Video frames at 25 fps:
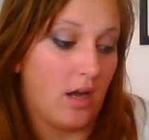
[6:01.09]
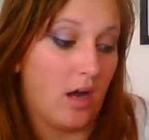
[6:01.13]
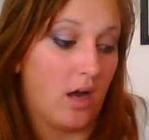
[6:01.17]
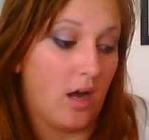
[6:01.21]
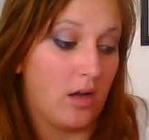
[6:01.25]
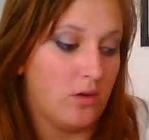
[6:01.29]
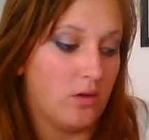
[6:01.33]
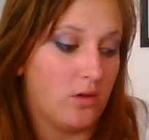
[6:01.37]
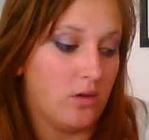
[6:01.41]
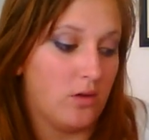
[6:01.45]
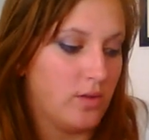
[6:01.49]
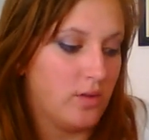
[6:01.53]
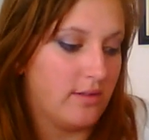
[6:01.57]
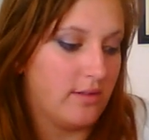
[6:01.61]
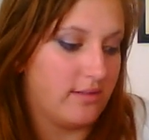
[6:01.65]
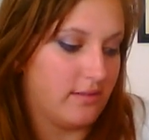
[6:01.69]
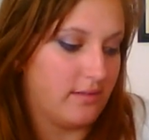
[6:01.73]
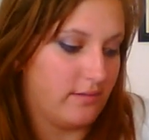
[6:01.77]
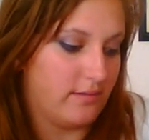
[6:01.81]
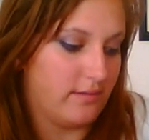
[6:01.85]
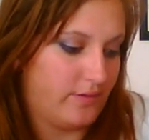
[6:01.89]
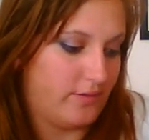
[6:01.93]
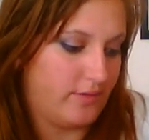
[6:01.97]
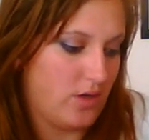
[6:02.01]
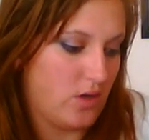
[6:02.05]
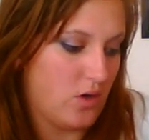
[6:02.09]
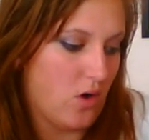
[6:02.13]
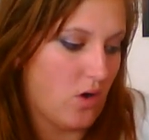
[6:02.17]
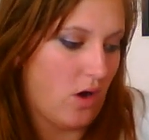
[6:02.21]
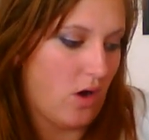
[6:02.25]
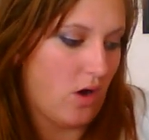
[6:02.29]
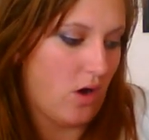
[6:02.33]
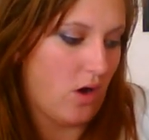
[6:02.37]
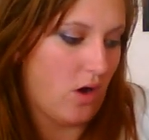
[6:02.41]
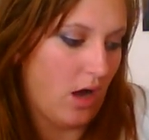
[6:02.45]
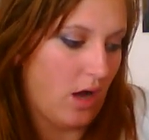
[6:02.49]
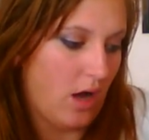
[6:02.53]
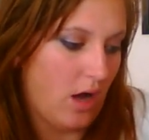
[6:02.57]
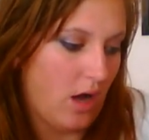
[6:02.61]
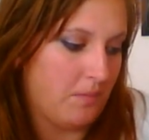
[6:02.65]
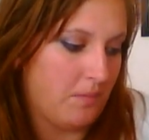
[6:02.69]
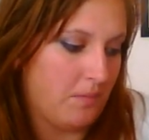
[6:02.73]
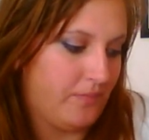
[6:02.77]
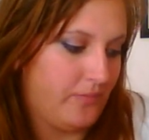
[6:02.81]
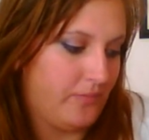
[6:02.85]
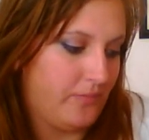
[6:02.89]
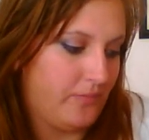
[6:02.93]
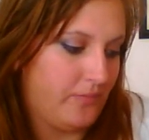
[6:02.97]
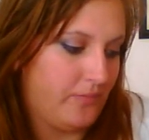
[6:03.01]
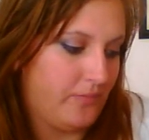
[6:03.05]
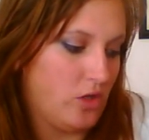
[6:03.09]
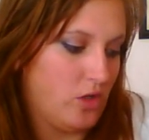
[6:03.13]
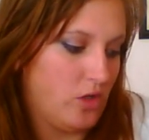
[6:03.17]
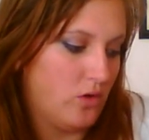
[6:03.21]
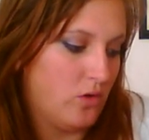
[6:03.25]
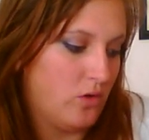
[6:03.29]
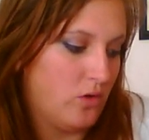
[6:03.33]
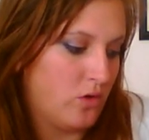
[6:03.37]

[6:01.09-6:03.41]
Styles for Your Home, New